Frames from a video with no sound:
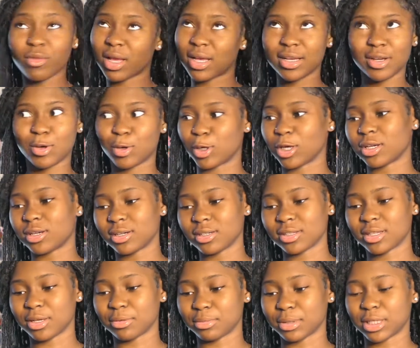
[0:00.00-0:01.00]
quick
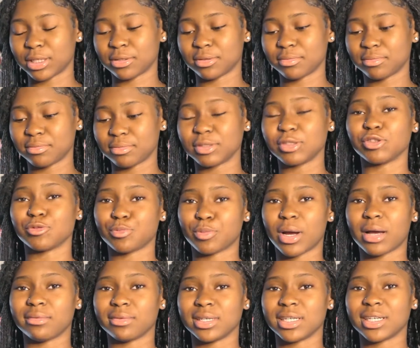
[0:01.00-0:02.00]
thumbnail, it was
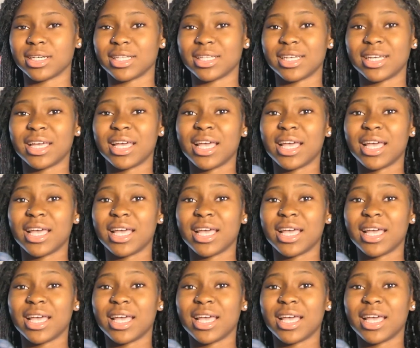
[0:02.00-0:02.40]
probably ugly,